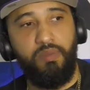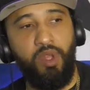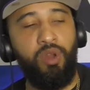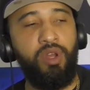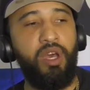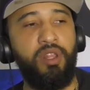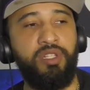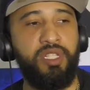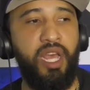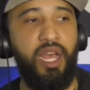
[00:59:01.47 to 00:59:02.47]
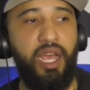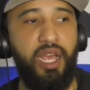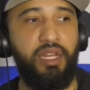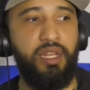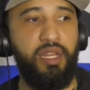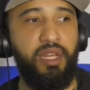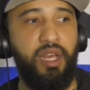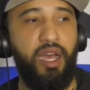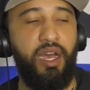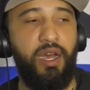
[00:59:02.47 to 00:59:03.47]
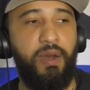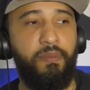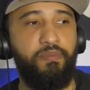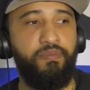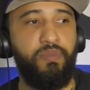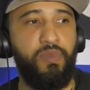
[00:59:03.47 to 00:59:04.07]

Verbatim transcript: on the other side, um,